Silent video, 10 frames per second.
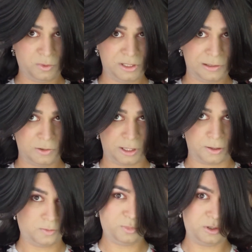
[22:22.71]
Where's the little
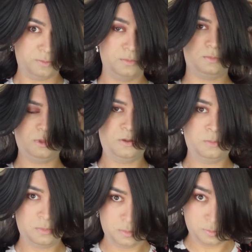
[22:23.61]
guy? Boom,
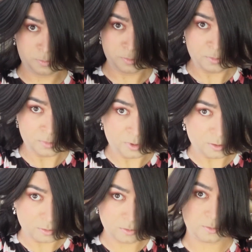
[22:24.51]
boom.
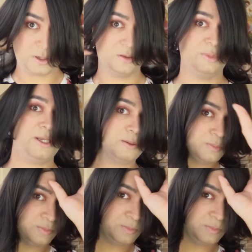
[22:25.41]
Around the back.